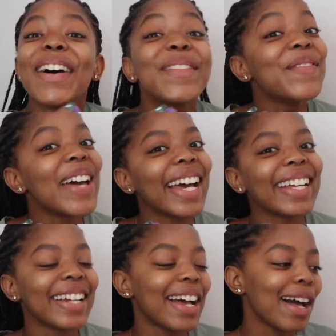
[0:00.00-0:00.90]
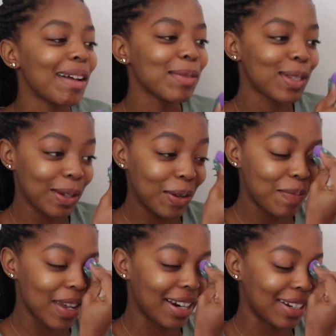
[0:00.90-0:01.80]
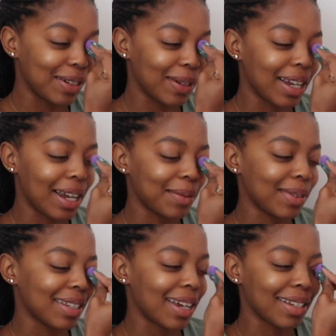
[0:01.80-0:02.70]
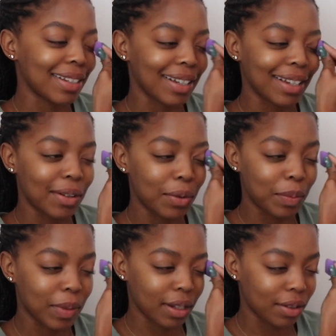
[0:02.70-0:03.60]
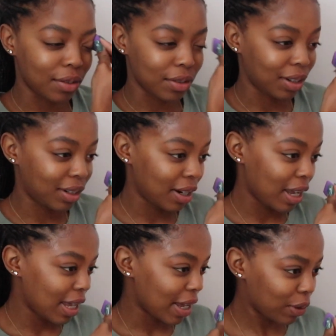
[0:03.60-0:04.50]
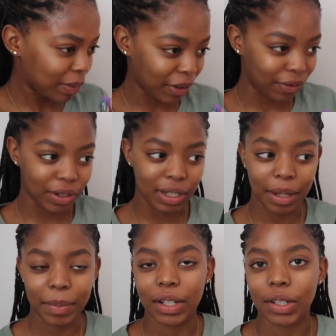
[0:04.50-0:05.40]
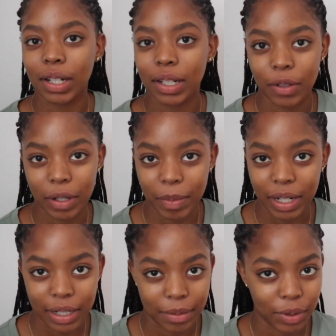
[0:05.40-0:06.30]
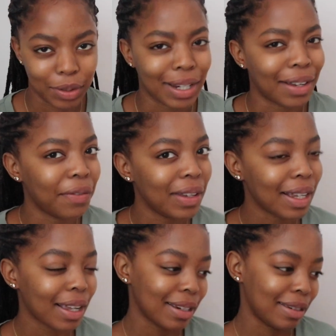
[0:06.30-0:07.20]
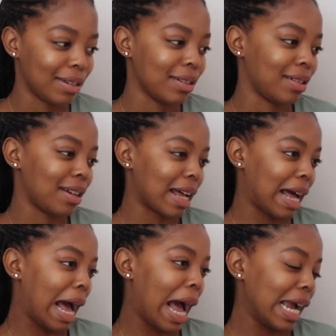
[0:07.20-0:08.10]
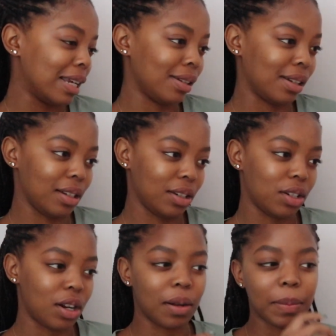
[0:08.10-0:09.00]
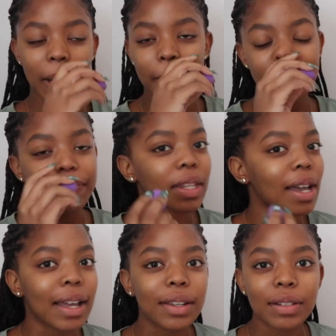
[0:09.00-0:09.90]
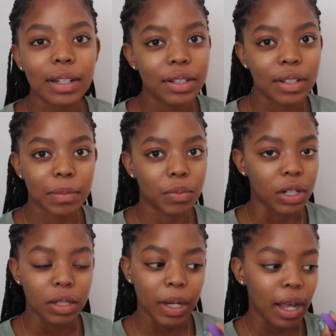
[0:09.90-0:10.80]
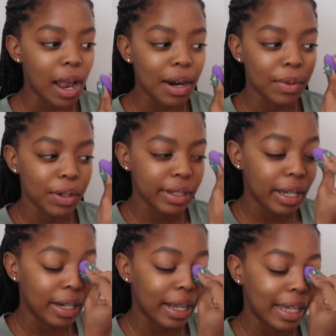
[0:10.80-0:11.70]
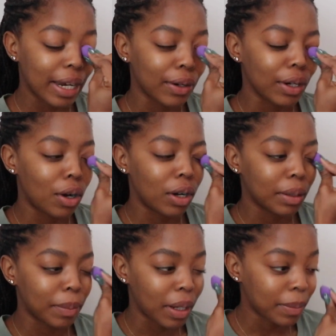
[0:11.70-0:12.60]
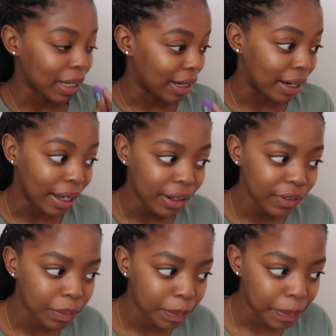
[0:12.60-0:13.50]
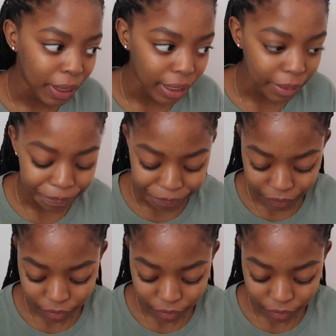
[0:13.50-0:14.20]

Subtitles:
I'm bad. I'm so bad at doing eyebrows, guys. Like, oh my gosh. It was my first time actually doing my eyebrows. I feel like I did a kind of good job. I usually just brush my eyebrows and I carry on about my life. But